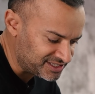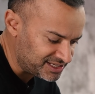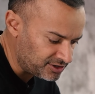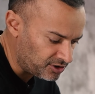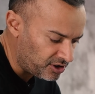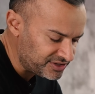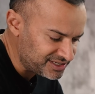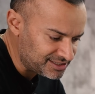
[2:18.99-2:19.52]
You
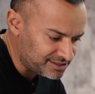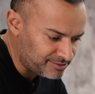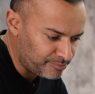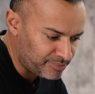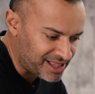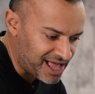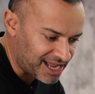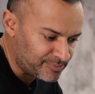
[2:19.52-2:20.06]
see, all these little
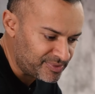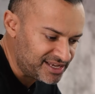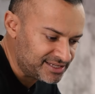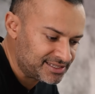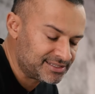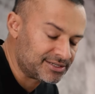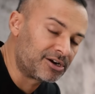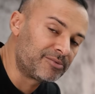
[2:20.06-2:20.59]
black
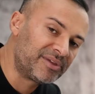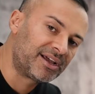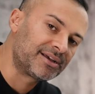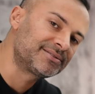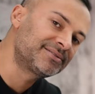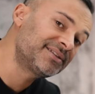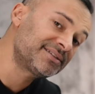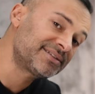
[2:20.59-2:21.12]
pieces are
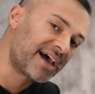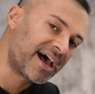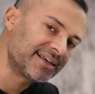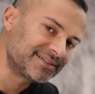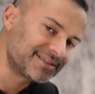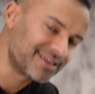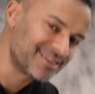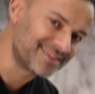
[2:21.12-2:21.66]
because this
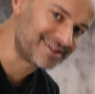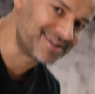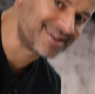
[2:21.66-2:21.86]
has the